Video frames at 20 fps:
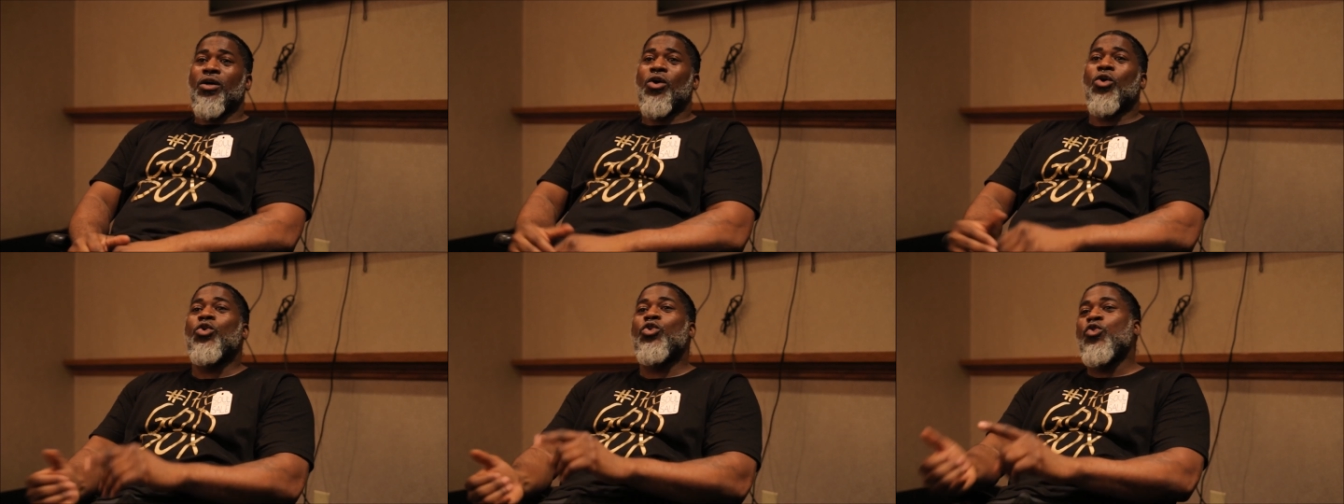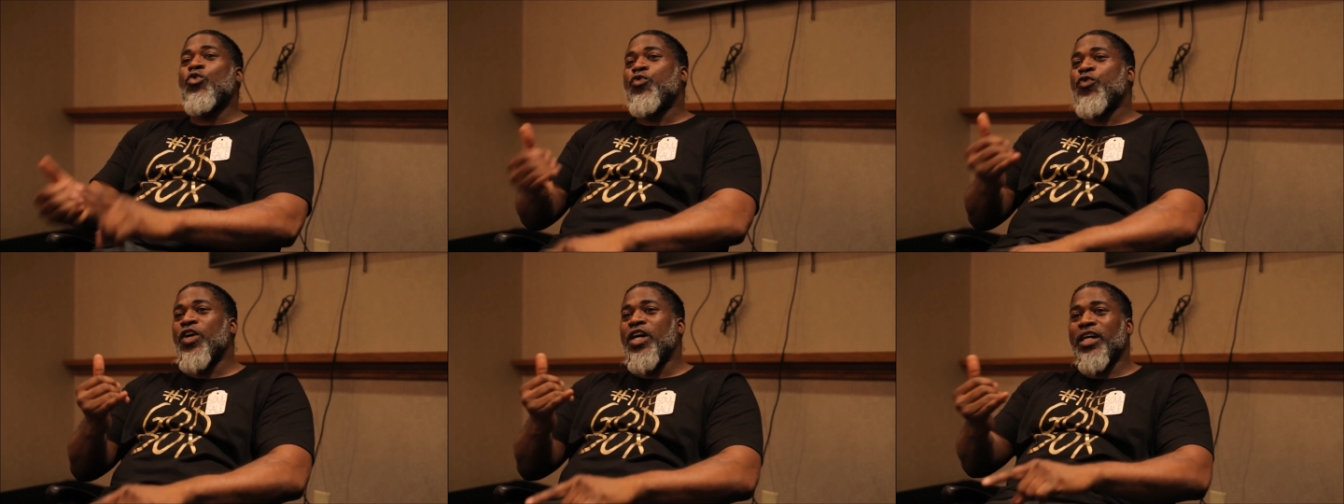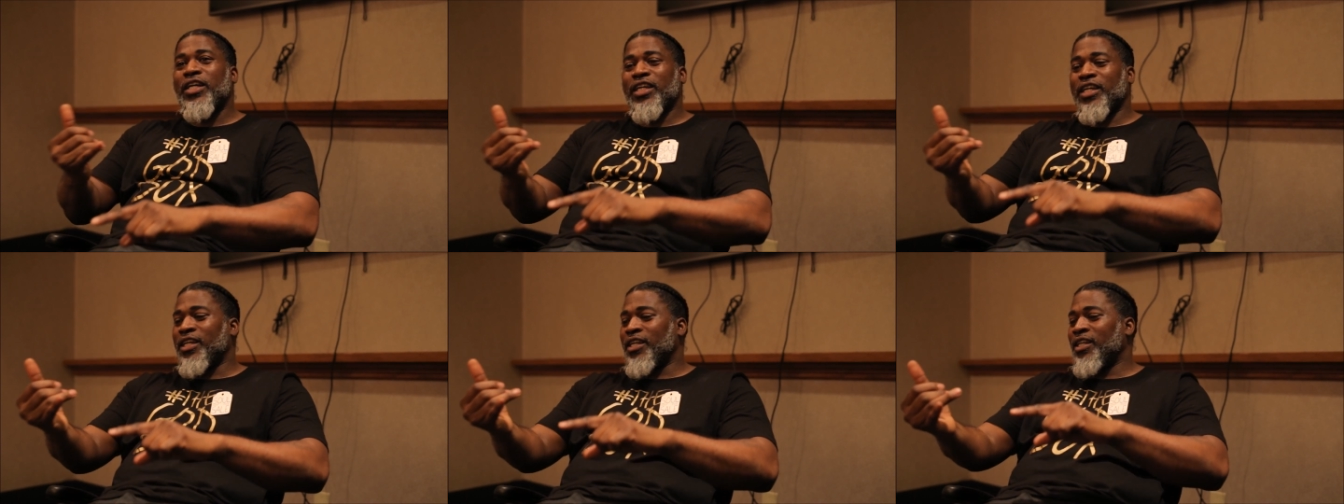Who you
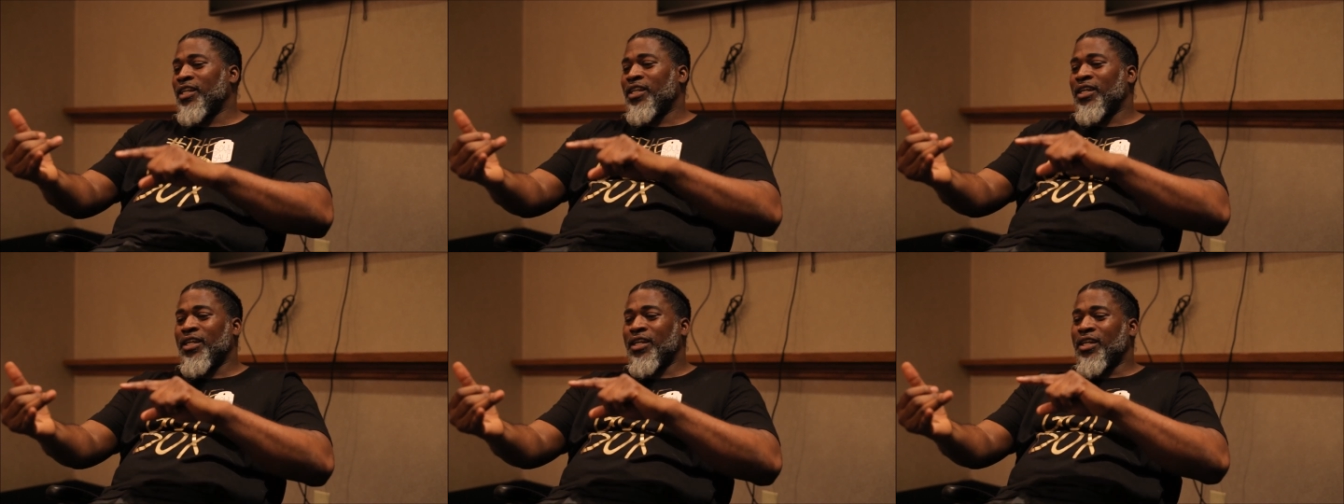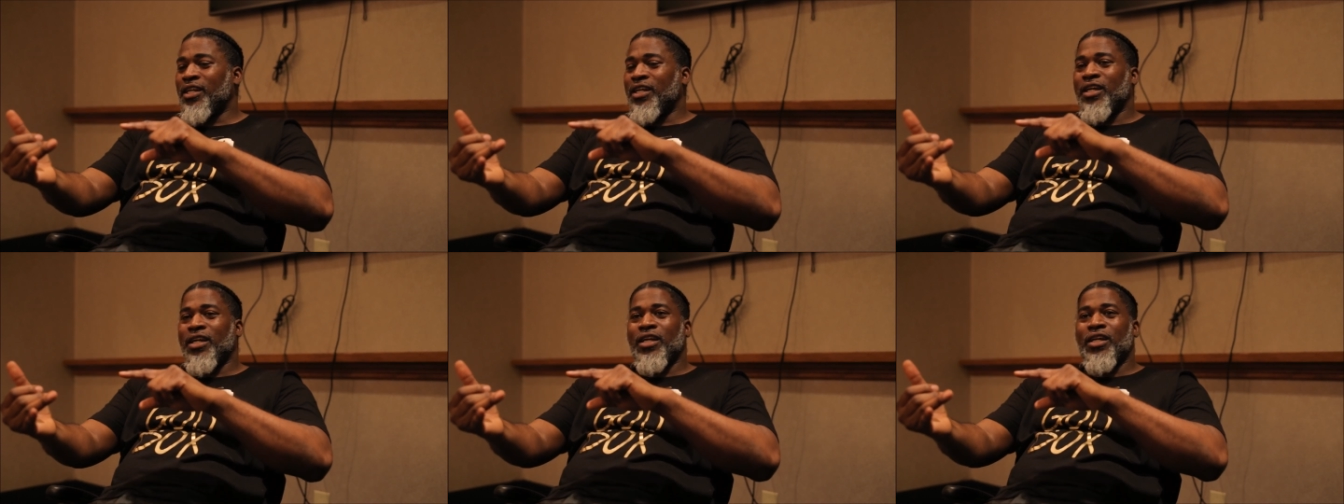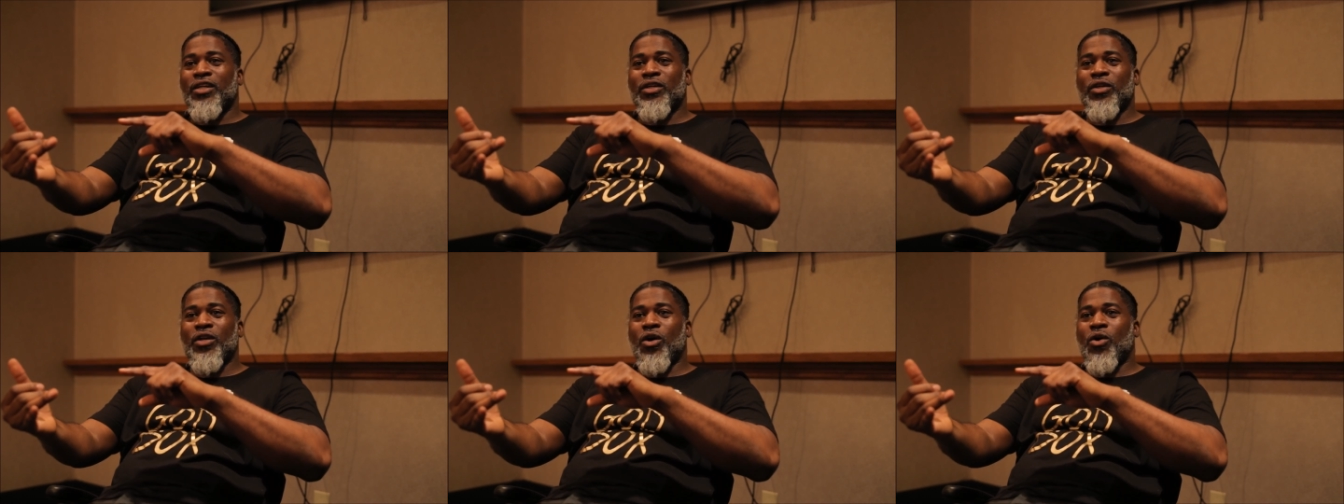fucking?
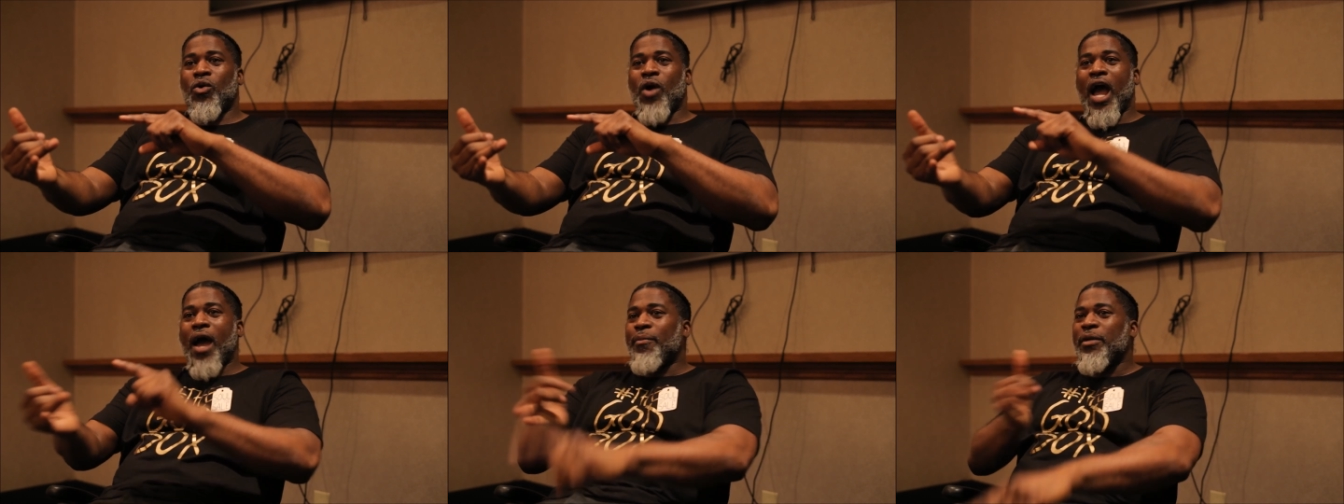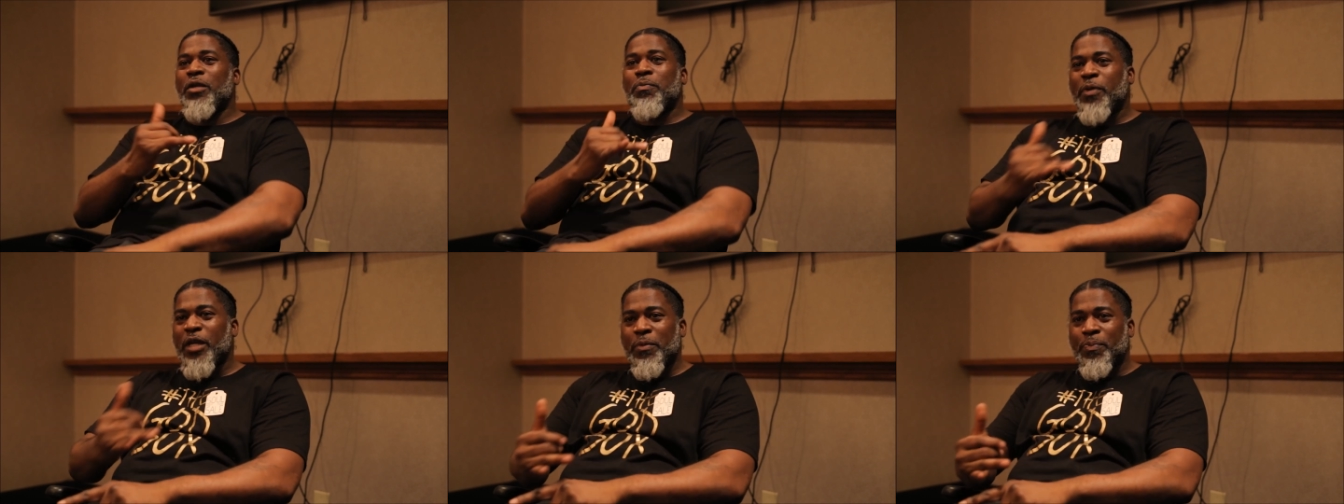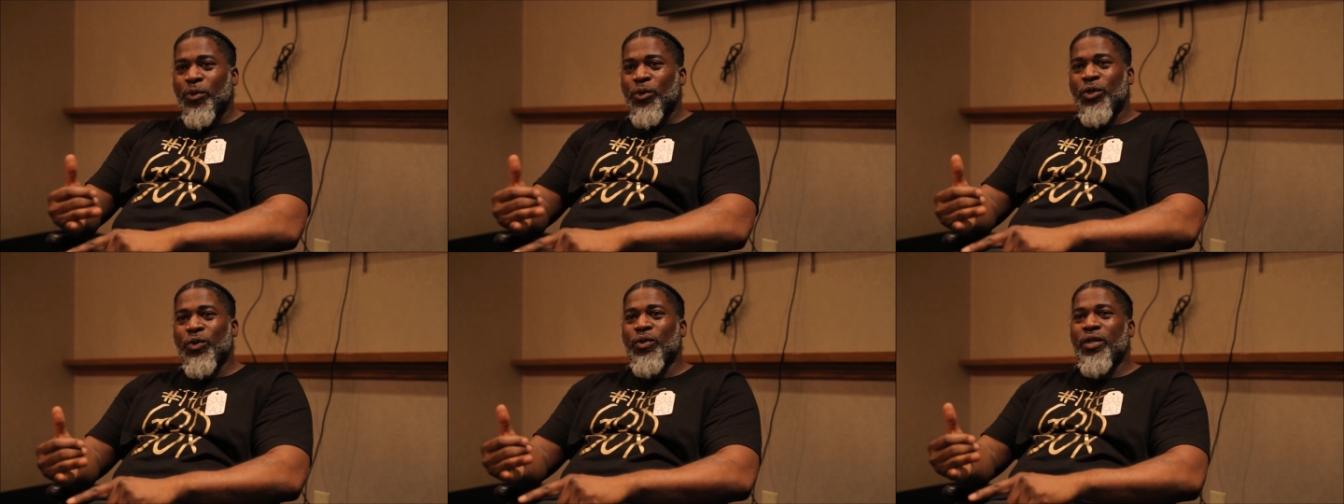You know, how many
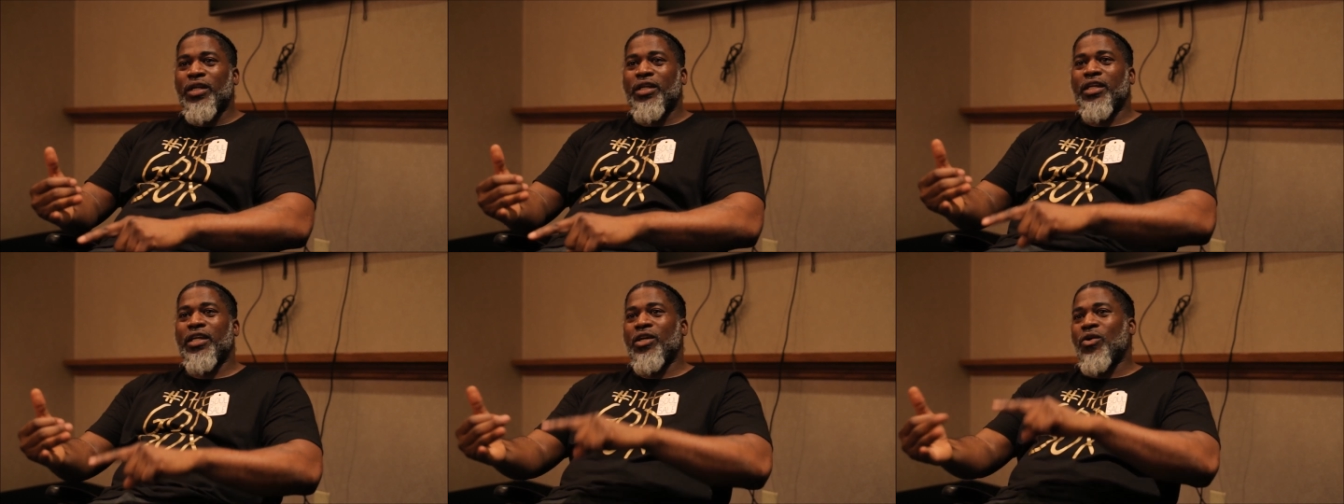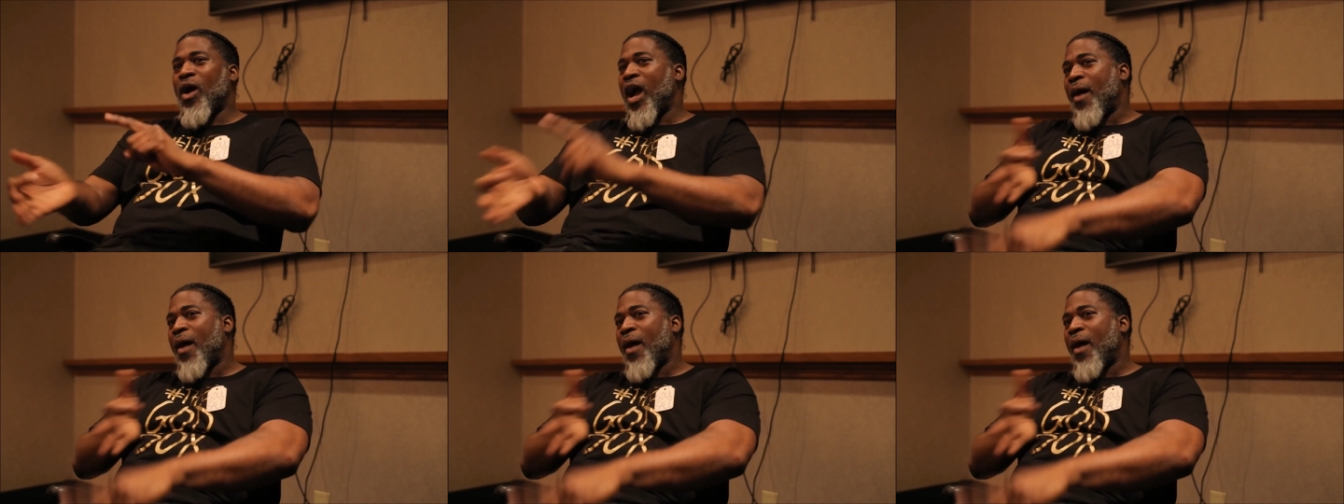people you didn't kill,